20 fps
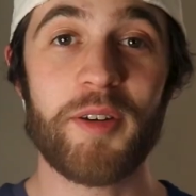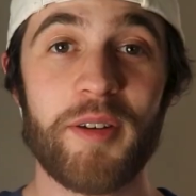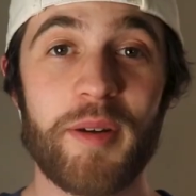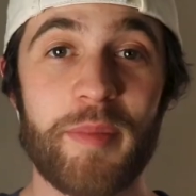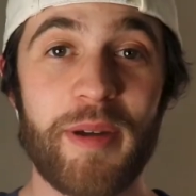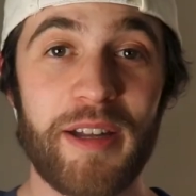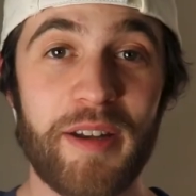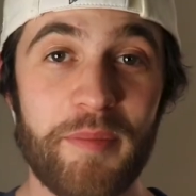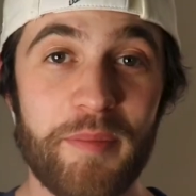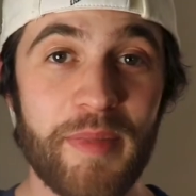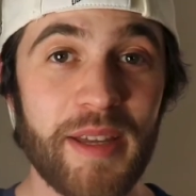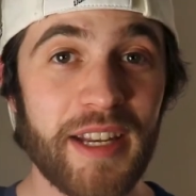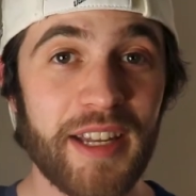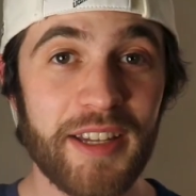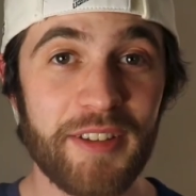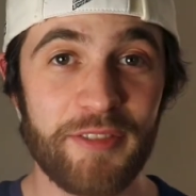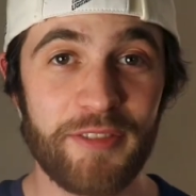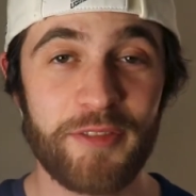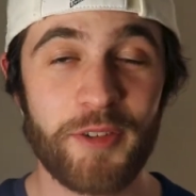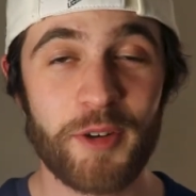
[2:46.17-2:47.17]
About a minute
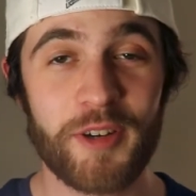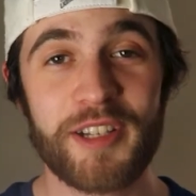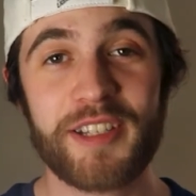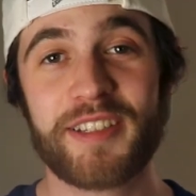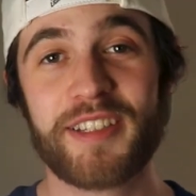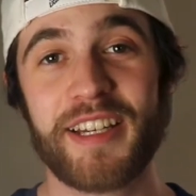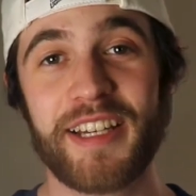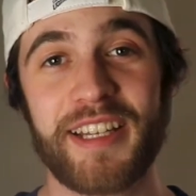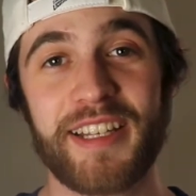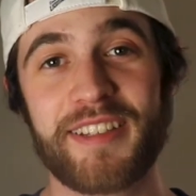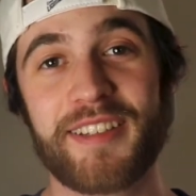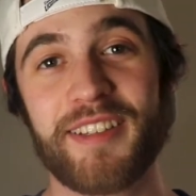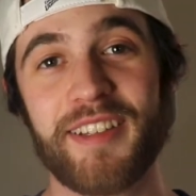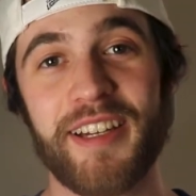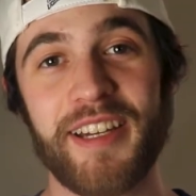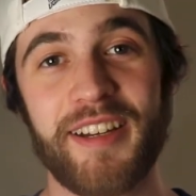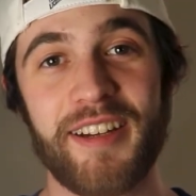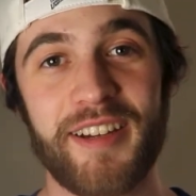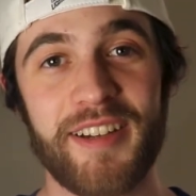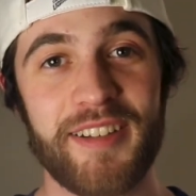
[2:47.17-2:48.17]
and 40 seconds
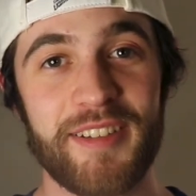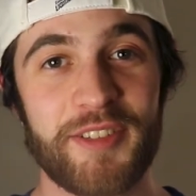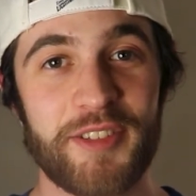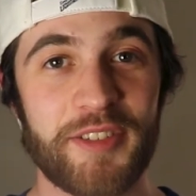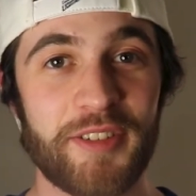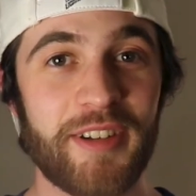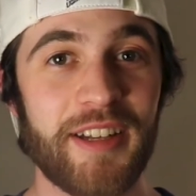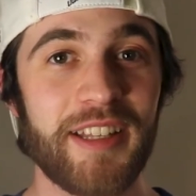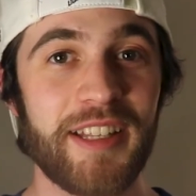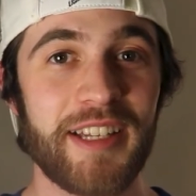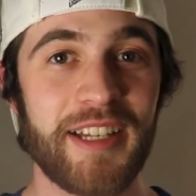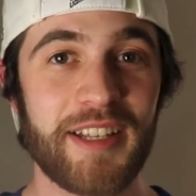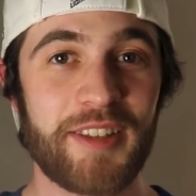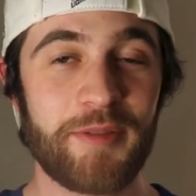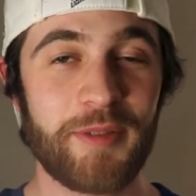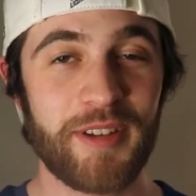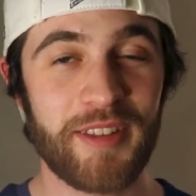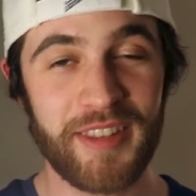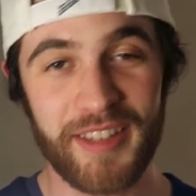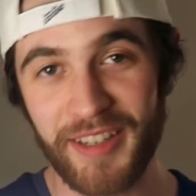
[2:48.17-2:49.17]
later, Cirelli gets
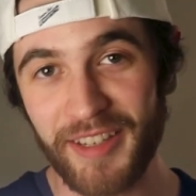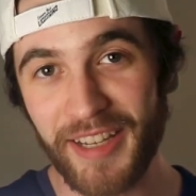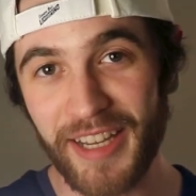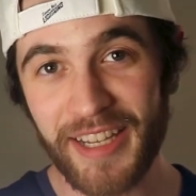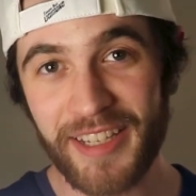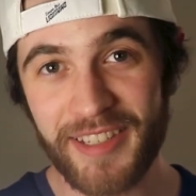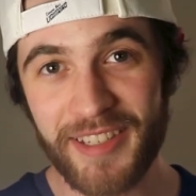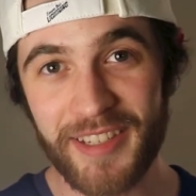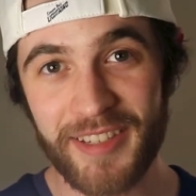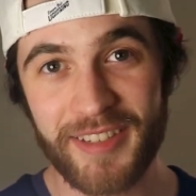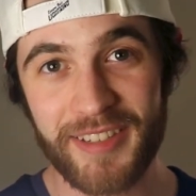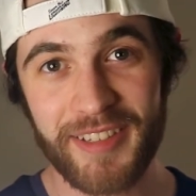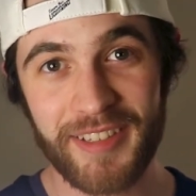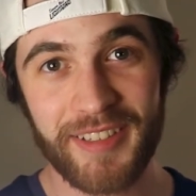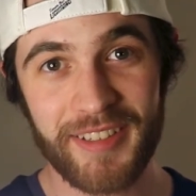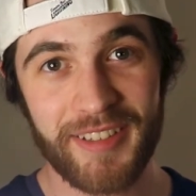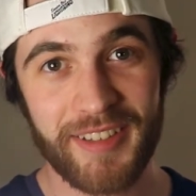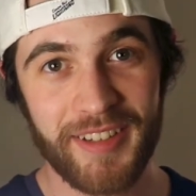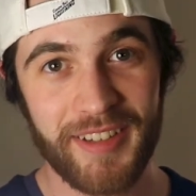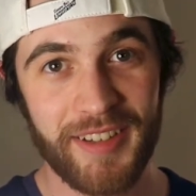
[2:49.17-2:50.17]
one of the nicest
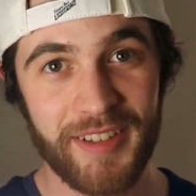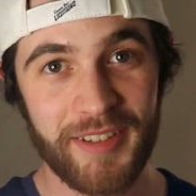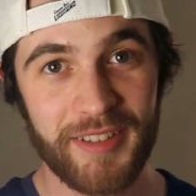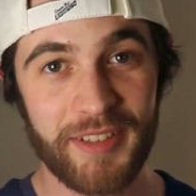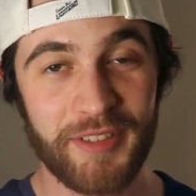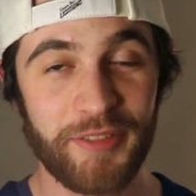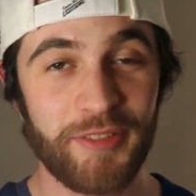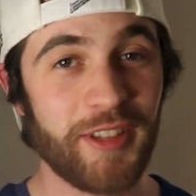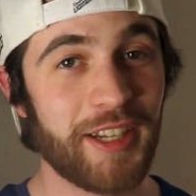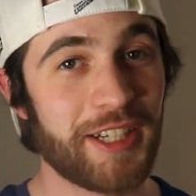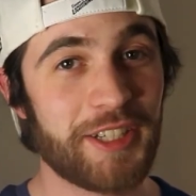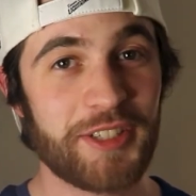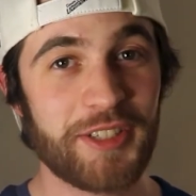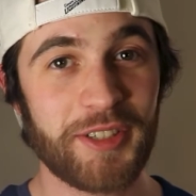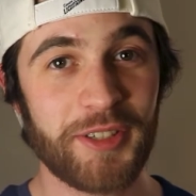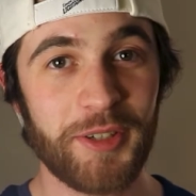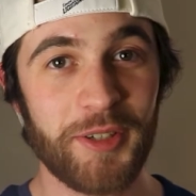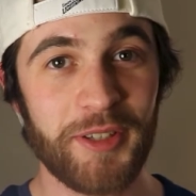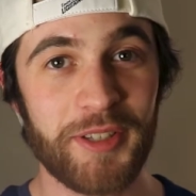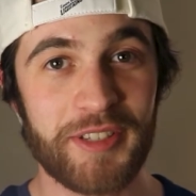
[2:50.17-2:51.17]
deflection
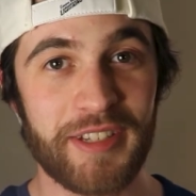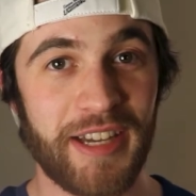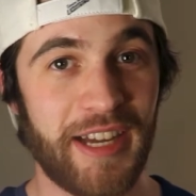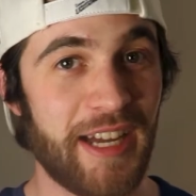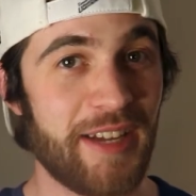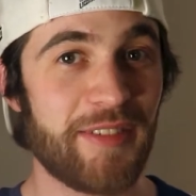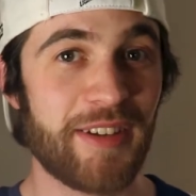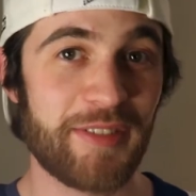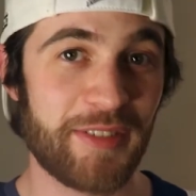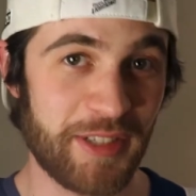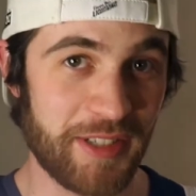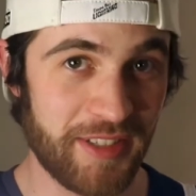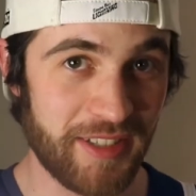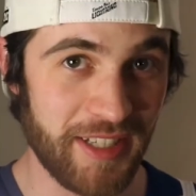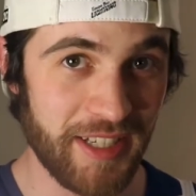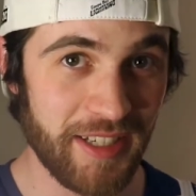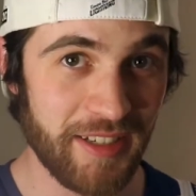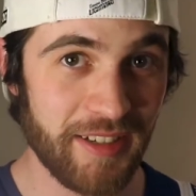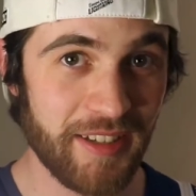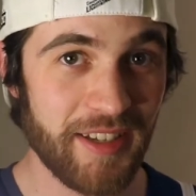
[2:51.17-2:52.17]
goals I've ever
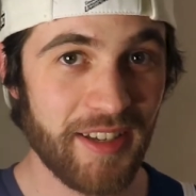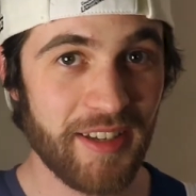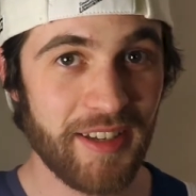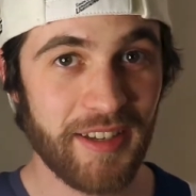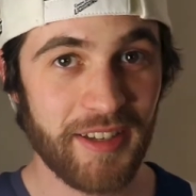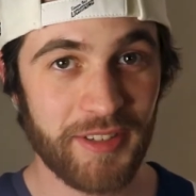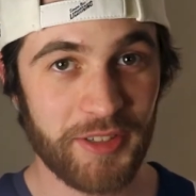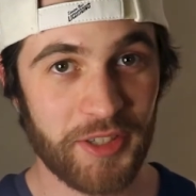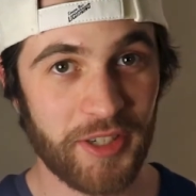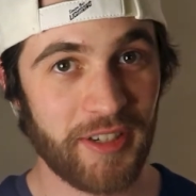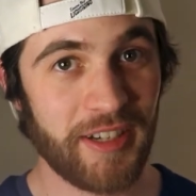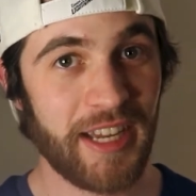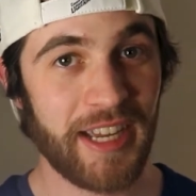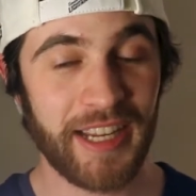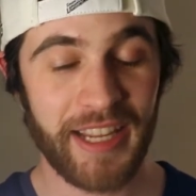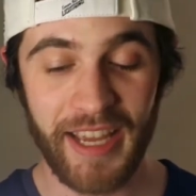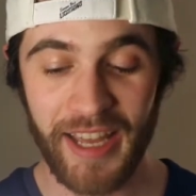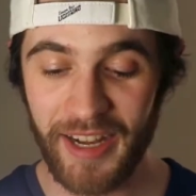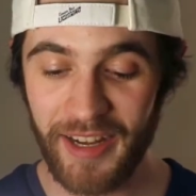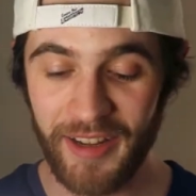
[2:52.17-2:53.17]
seen. Chernak
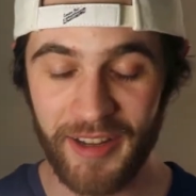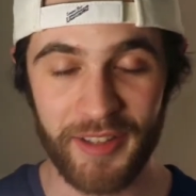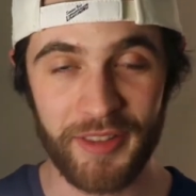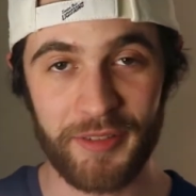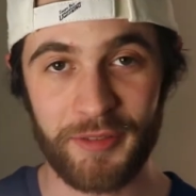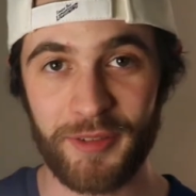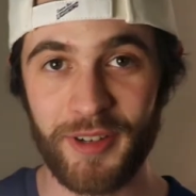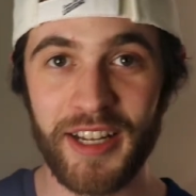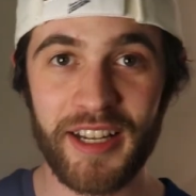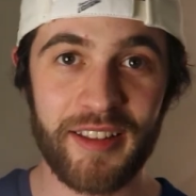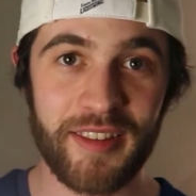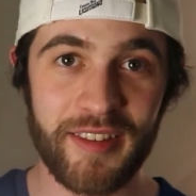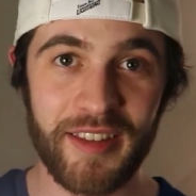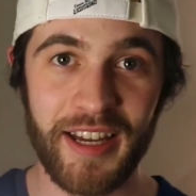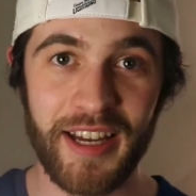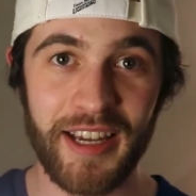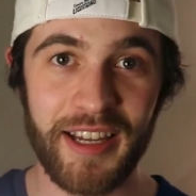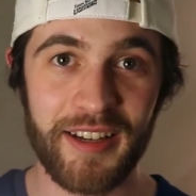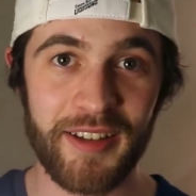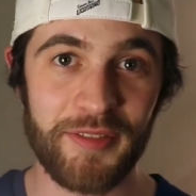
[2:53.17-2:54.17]
had it on the right
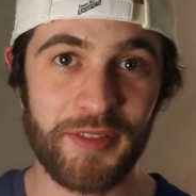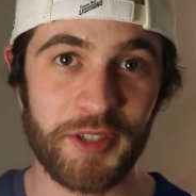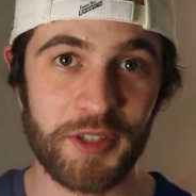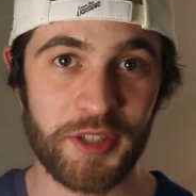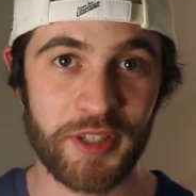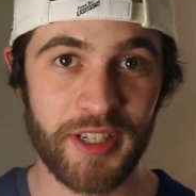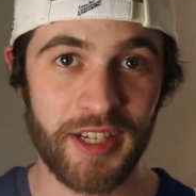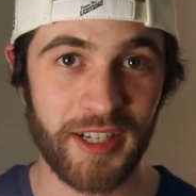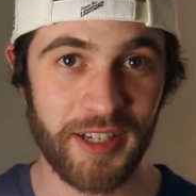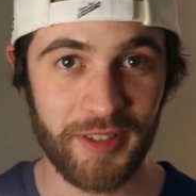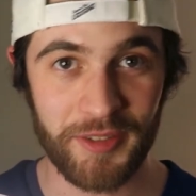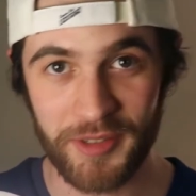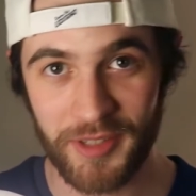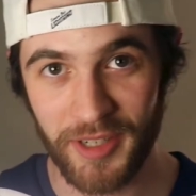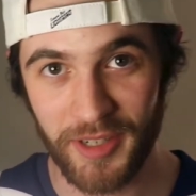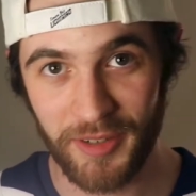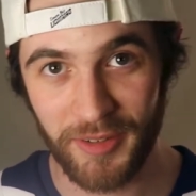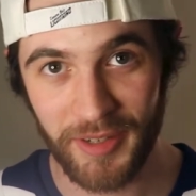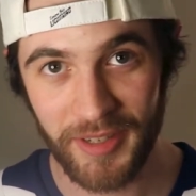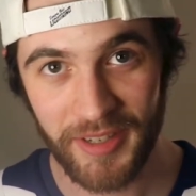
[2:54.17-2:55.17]
side of the Chicago
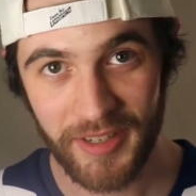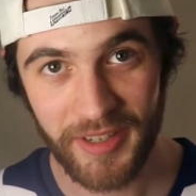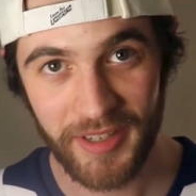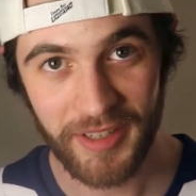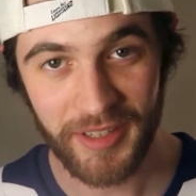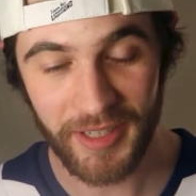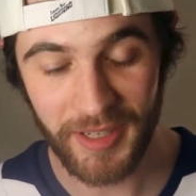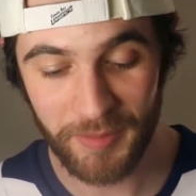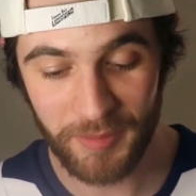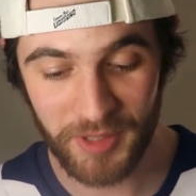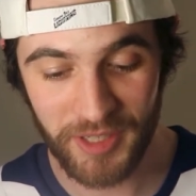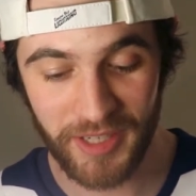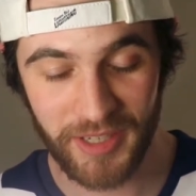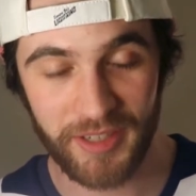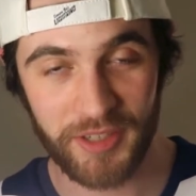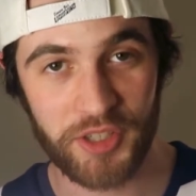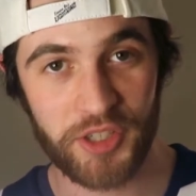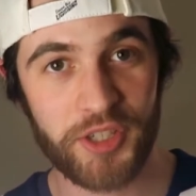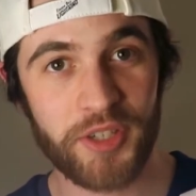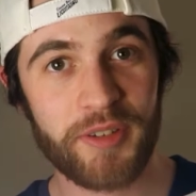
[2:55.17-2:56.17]
zone, comes
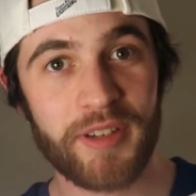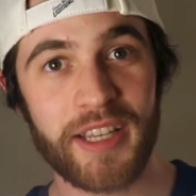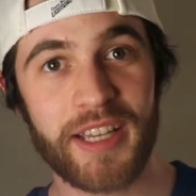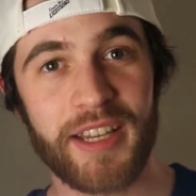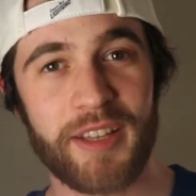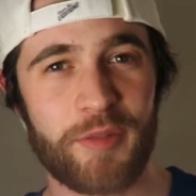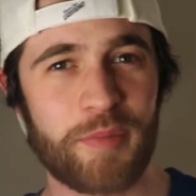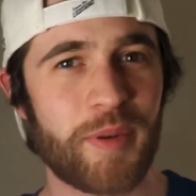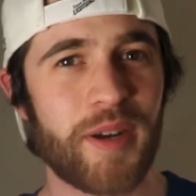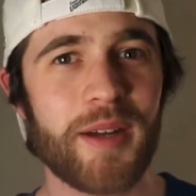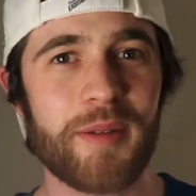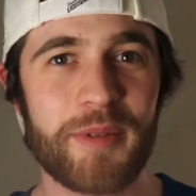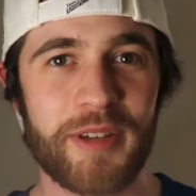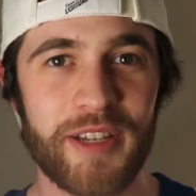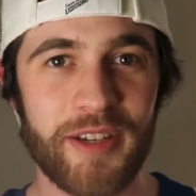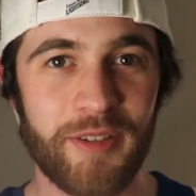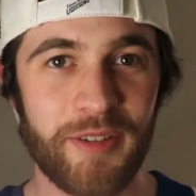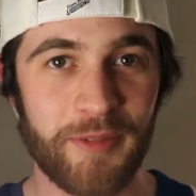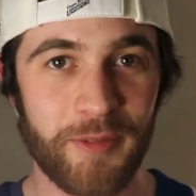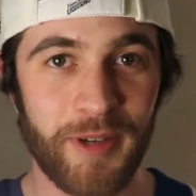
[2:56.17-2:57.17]
in, shooting it. It's probably
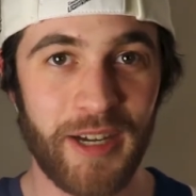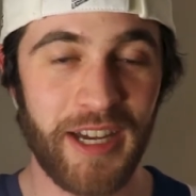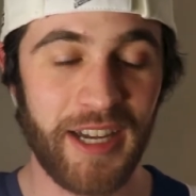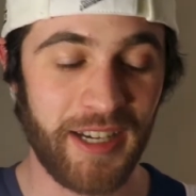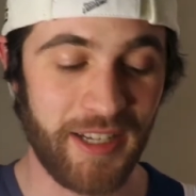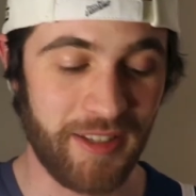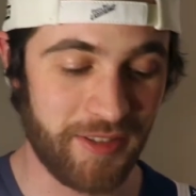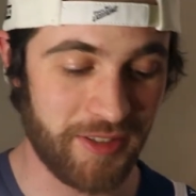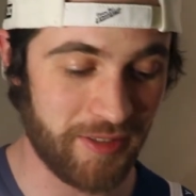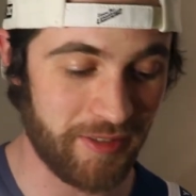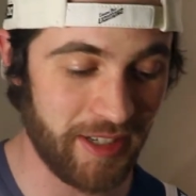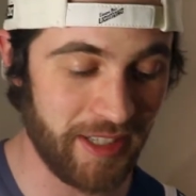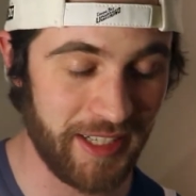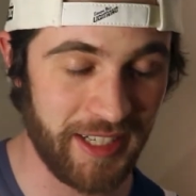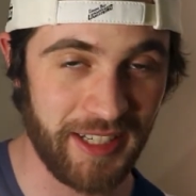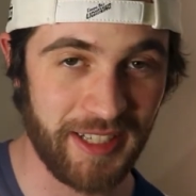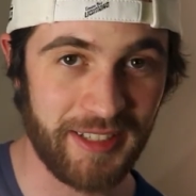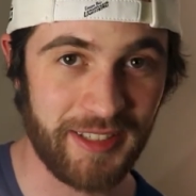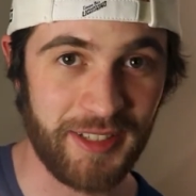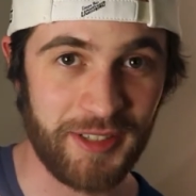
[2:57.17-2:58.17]
going wide, and Cirelli
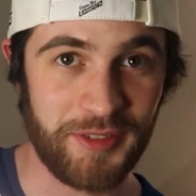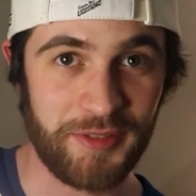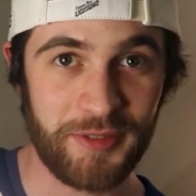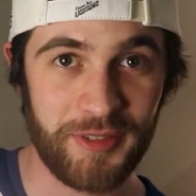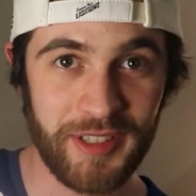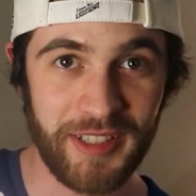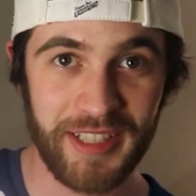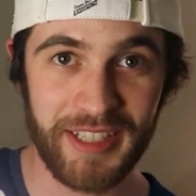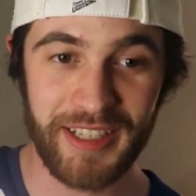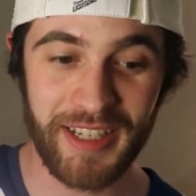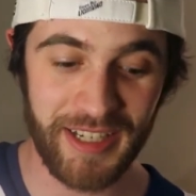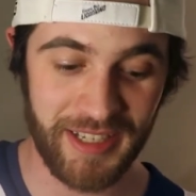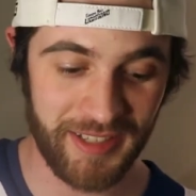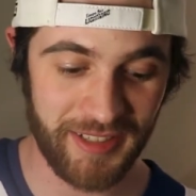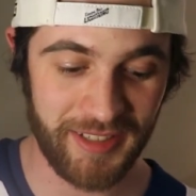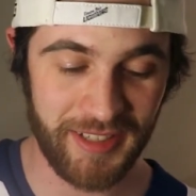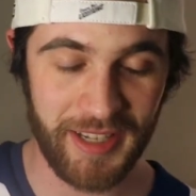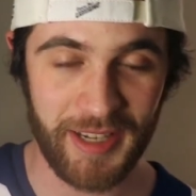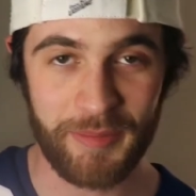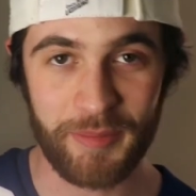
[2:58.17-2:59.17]
gets this really nice
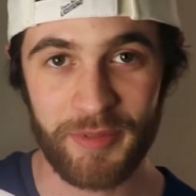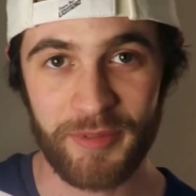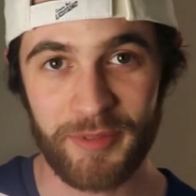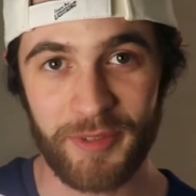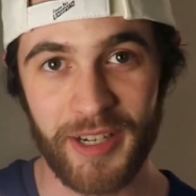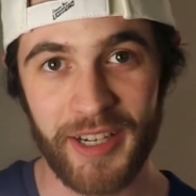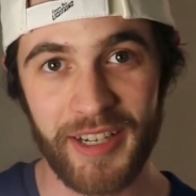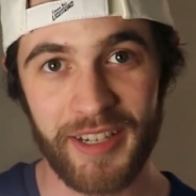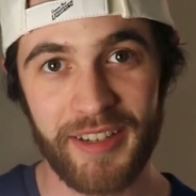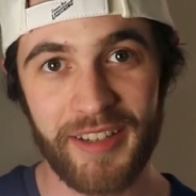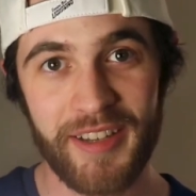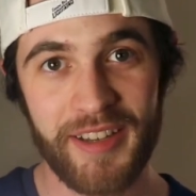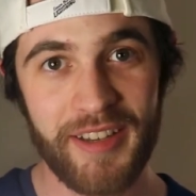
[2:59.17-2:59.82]
tip right